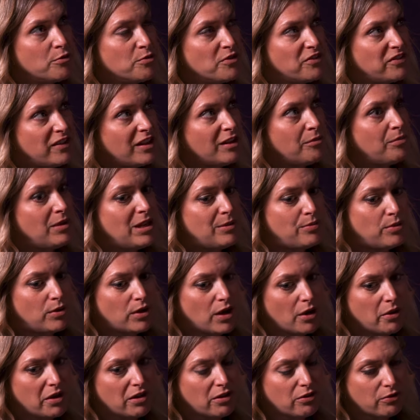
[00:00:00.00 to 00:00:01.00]
from seeing people
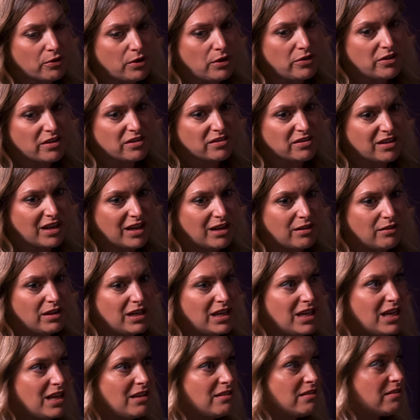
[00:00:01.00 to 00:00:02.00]
going through this now,
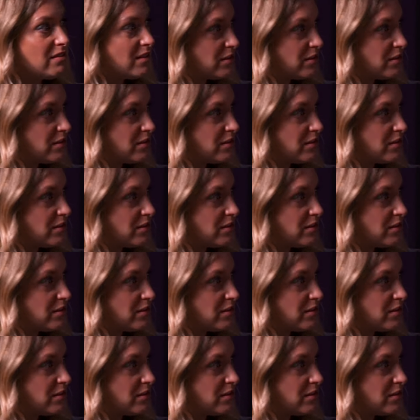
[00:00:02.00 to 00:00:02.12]
it is,